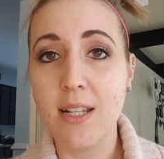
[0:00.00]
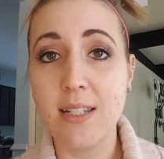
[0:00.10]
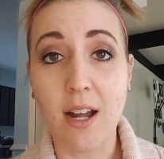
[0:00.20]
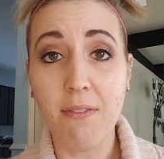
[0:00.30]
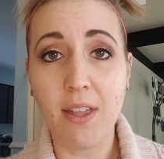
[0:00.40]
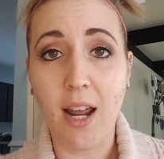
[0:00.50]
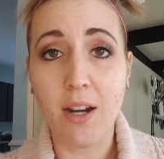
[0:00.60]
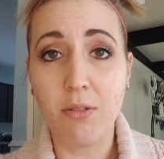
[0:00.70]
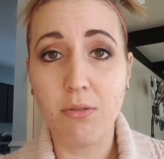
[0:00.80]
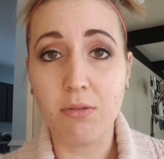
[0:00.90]
stuff that
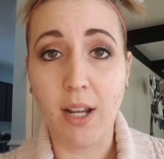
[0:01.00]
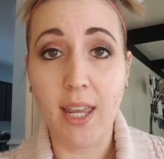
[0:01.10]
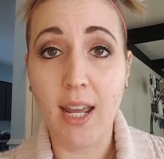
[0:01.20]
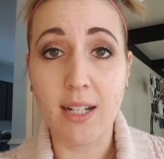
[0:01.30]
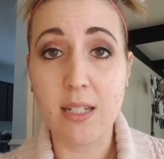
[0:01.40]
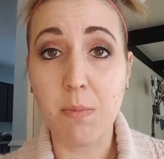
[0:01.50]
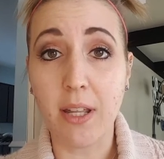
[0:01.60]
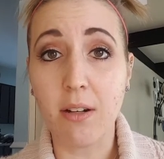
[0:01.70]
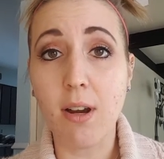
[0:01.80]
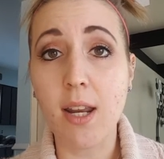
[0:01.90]
I can't
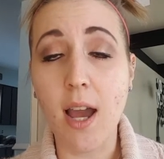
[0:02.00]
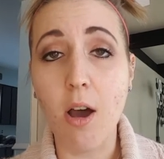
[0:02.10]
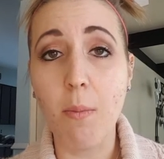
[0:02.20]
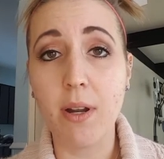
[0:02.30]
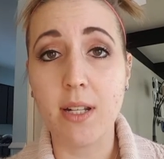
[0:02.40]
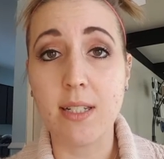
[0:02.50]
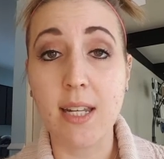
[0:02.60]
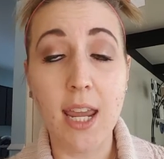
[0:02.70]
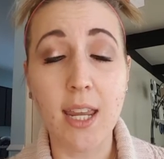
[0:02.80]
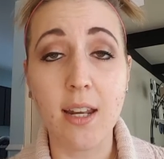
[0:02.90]
explain right now, but it's
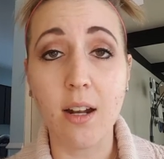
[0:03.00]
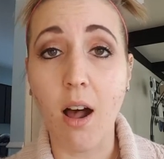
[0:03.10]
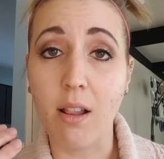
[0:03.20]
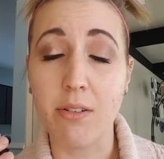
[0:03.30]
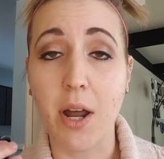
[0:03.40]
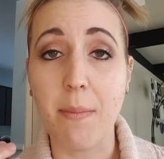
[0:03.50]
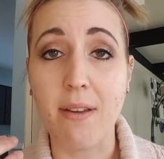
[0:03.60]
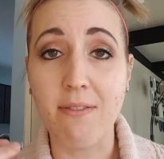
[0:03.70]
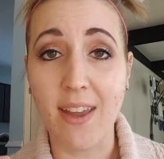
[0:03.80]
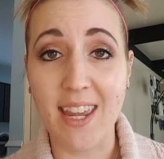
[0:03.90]
taking it all out on my
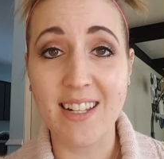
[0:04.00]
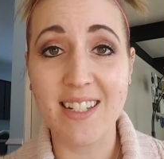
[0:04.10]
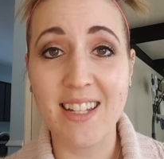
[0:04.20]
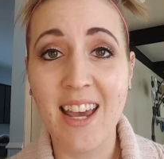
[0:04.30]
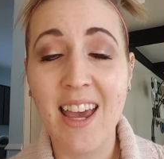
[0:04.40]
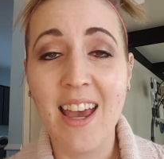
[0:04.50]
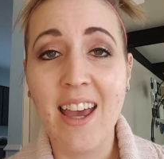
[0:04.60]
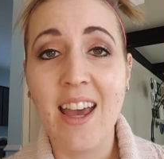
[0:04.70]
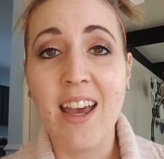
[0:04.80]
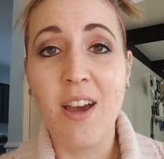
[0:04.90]
face.
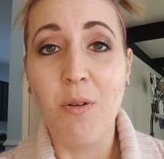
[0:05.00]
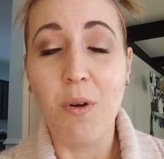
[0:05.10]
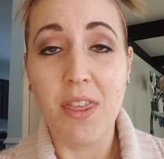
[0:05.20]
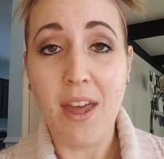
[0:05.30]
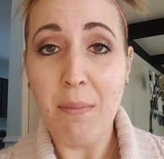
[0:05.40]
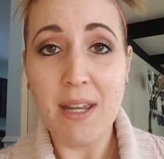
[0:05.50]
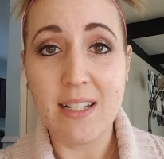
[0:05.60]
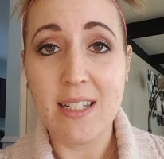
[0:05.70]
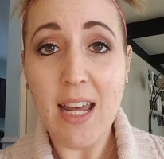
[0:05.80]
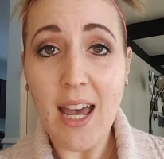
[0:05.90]
With that
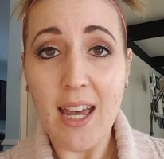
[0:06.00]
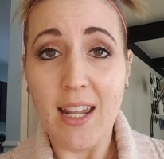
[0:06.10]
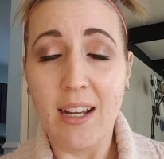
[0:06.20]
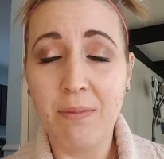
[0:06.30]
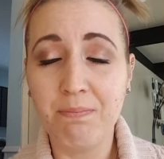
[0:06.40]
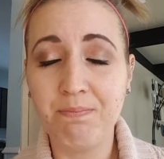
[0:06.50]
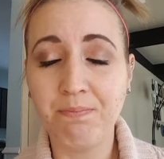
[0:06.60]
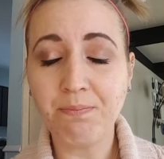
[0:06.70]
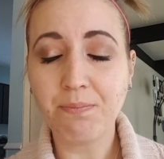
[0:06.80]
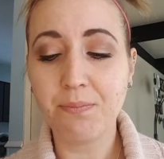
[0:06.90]
being said,
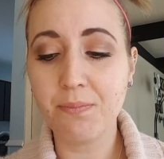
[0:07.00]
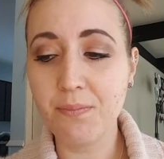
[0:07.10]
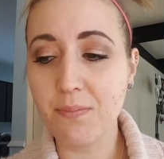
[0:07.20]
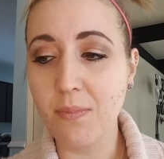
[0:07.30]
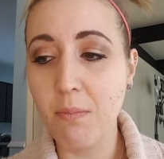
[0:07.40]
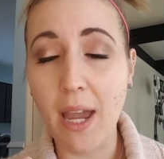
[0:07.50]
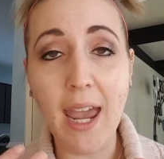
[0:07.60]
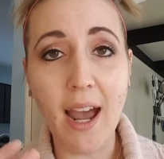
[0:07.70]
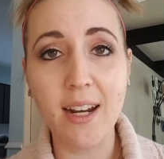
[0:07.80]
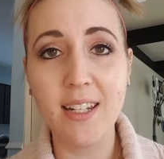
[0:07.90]
my
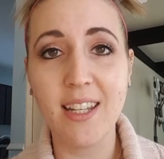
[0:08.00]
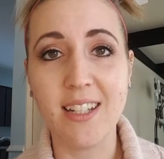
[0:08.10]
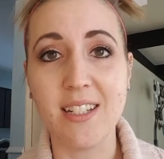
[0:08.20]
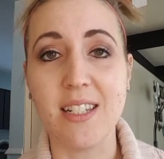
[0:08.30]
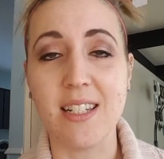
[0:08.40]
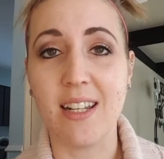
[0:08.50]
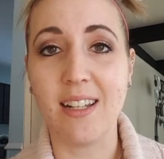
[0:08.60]
acne it's